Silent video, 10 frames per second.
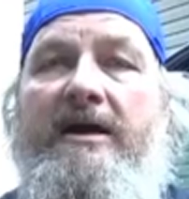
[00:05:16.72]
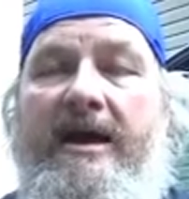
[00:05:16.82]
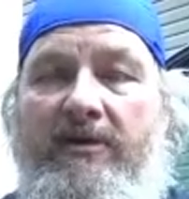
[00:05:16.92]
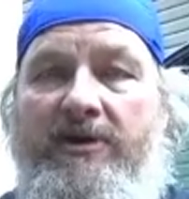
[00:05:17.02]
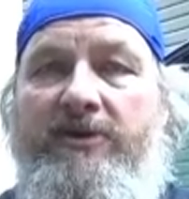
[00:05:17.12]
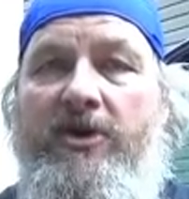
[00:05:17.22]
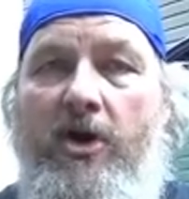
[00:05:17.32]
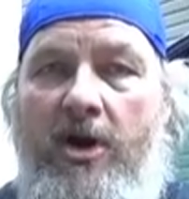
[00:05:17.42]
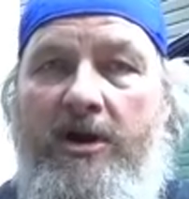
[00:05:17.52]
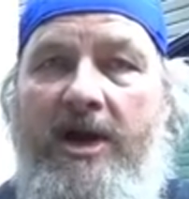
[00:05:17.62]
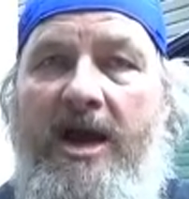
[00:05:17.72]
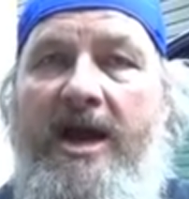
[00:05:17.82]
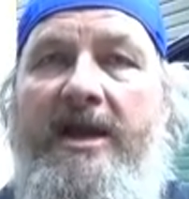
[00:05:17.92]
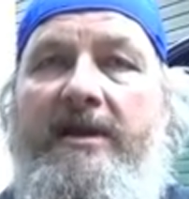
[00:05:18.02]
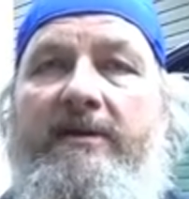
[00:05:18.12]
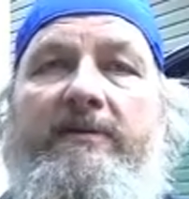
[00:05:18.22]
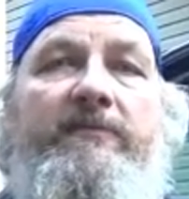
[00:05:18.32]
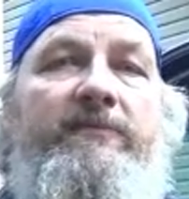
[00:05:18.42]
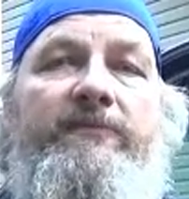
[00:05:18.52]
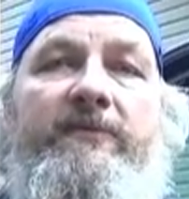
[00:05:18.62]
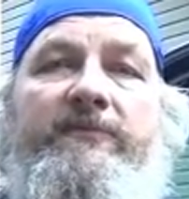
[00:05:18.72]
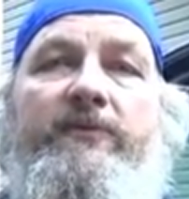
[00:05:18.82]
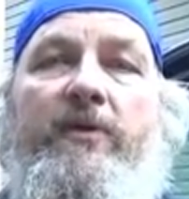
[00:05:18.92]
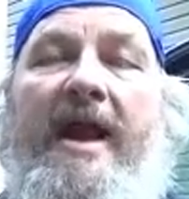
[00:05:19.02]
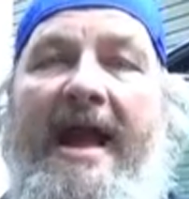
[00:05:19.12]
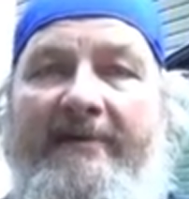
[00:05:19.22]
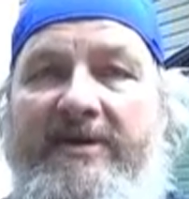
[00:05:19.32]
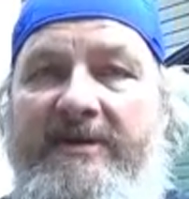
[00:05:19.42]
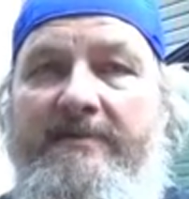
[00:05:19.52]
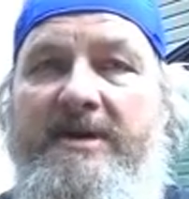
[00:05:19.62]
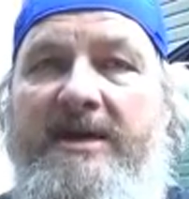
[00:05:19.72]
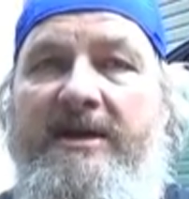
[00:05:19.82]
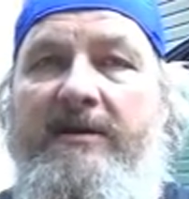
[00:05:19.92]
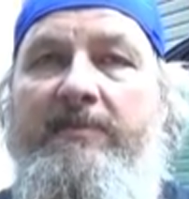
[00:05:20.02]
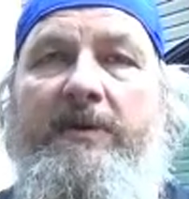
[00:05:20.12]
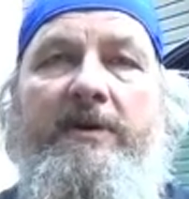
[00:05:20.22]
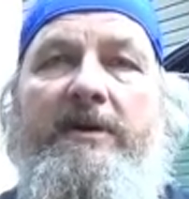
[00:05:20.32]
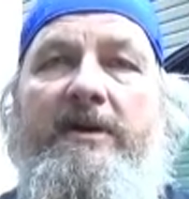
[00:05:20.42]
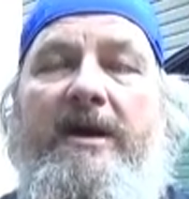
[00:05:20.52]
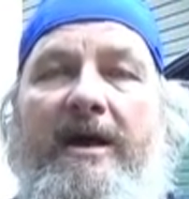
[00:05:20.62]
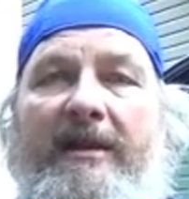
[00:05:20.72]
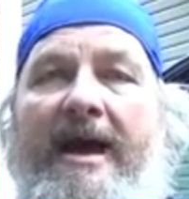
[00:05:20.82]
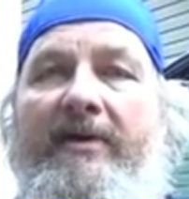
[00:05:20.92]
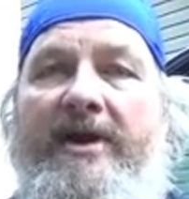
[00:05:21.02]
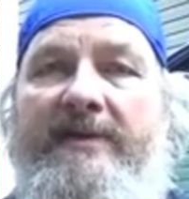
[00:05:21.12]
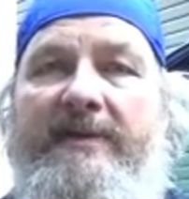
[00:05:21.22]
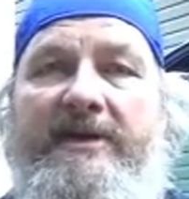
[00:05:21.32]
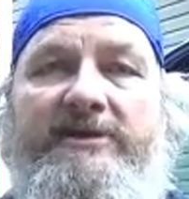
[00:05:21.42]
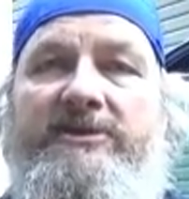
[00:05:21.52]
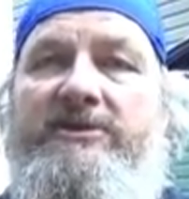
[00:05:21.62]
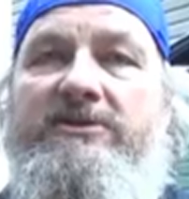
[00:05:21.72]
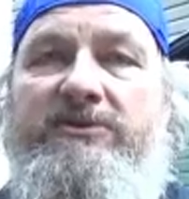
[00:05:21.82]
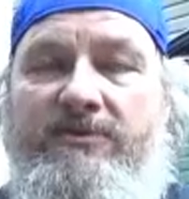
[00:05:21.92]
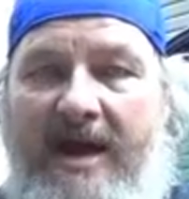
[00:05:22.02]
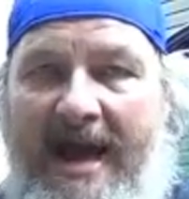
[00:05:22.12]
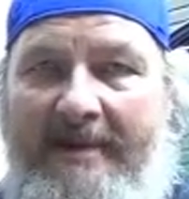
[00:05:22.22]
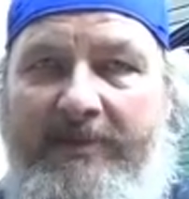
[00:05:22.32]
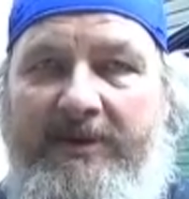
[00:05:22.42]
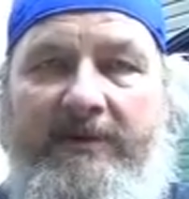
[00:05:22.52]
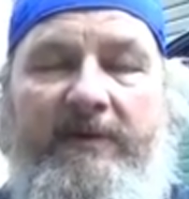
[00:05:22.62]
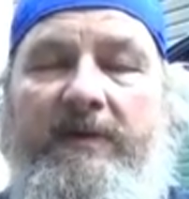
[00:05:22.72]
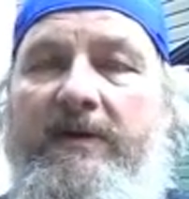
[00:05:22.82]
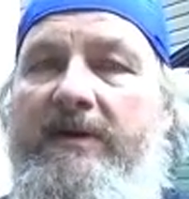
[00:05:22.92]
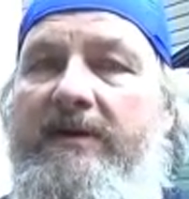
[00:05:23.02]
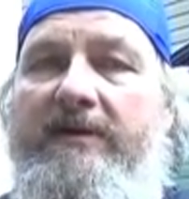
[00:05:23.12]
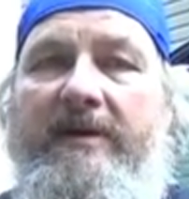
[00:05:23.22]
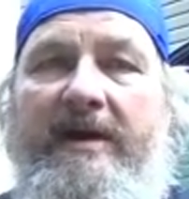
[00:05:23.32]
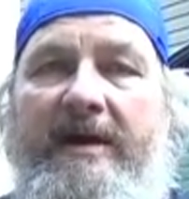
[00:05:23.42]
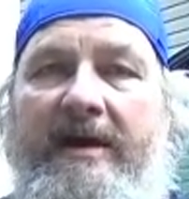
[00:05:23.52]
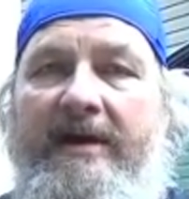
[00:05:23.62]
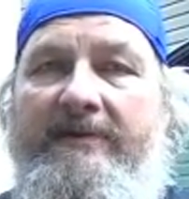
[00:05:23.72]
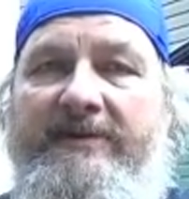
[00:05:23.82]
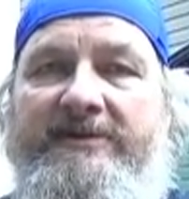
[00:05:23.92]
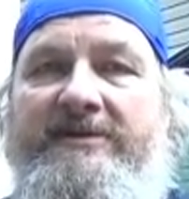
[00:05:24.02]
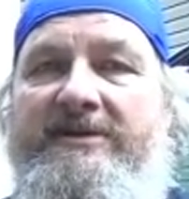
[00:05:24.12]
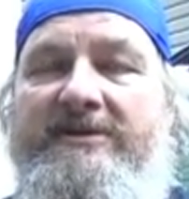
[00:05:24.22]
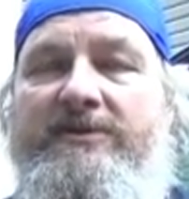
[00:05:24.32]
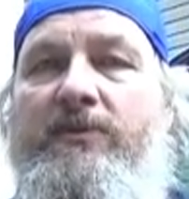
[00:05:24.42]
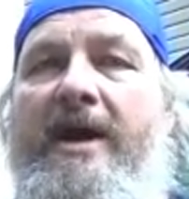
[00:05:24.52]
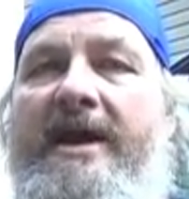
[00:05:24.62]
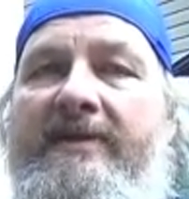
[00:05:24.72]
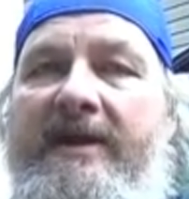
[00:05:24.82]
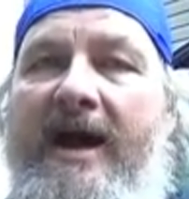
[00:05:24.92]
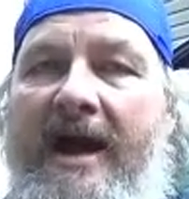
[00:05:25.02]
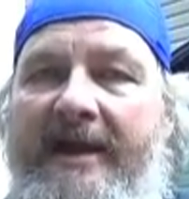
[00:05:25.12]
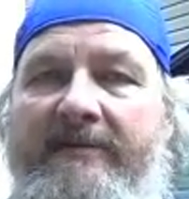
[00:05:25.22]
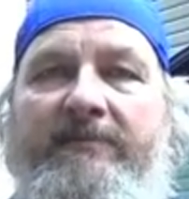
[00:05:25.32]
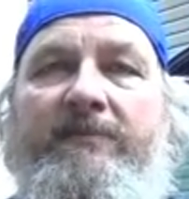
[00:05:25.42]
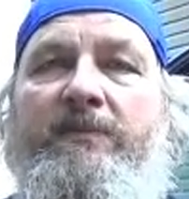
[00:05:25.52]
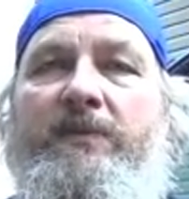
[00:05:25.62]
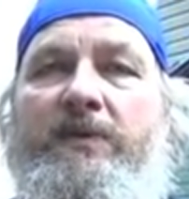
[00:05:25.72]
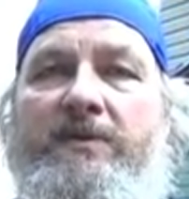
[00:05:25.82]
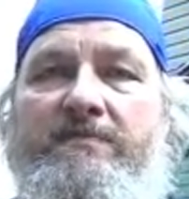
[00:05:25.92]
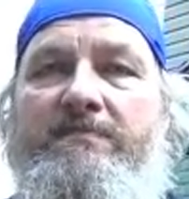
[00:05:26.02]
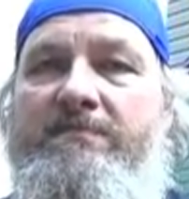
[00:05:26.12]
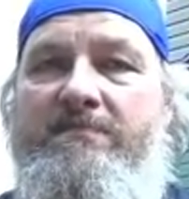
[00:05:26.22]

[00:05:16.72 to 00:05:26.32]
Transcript: Eric the car guy for having the meetup, allowing this to happen. This is the way that I could